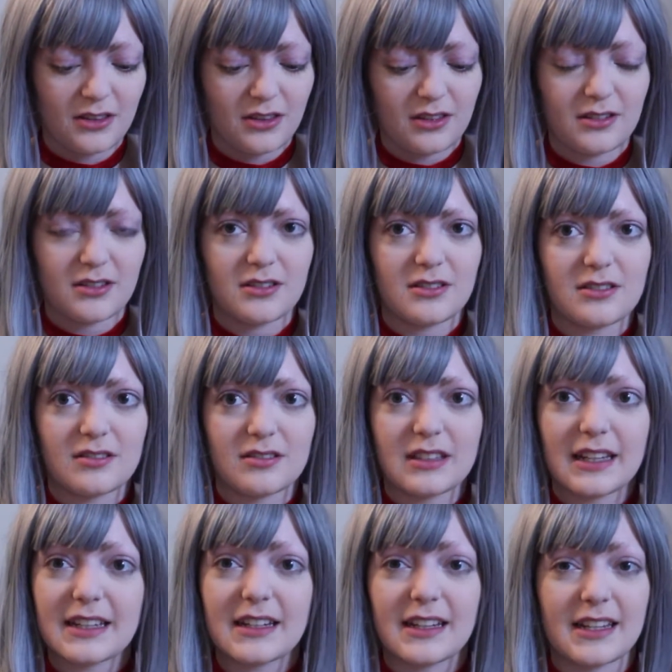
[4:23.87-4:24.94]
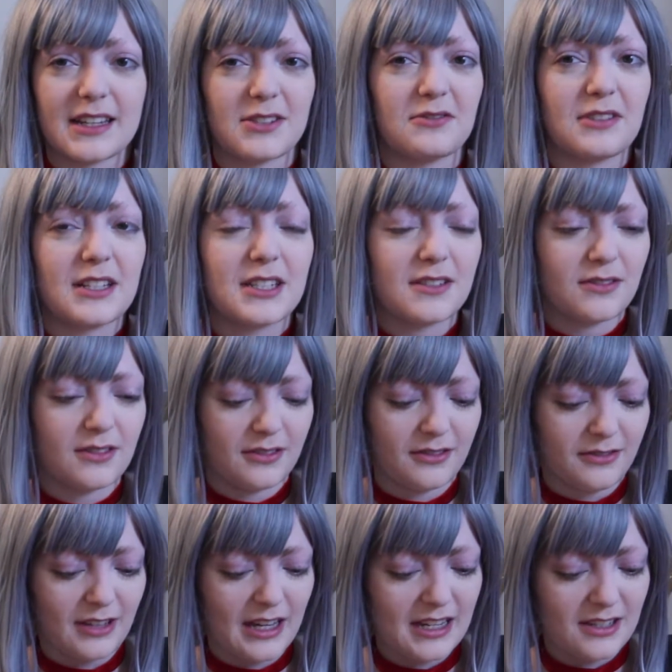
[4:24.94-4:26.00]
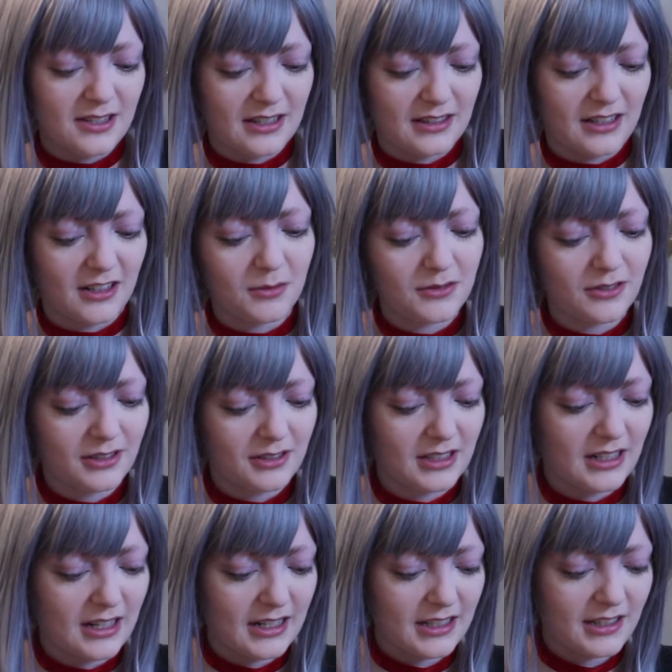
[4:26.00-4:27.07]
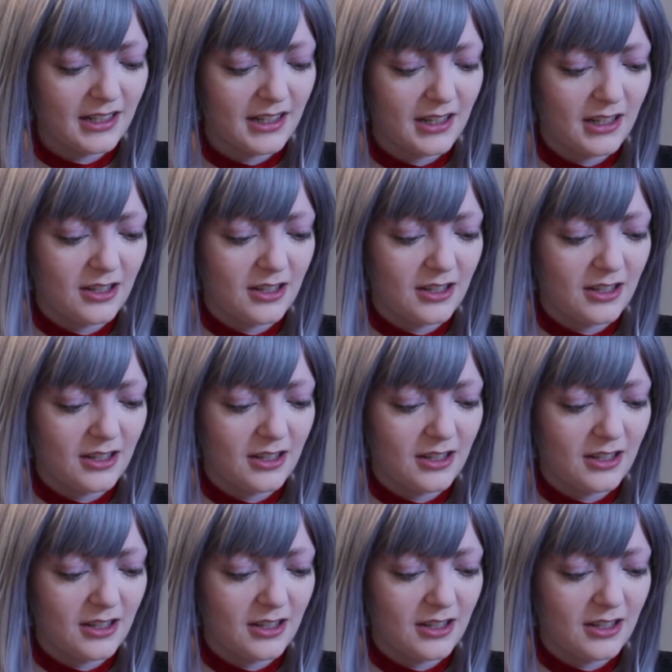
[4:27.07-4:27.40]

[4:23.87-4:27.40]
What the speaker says: the like I guess rest of the face, and then I'll move on to the eyes.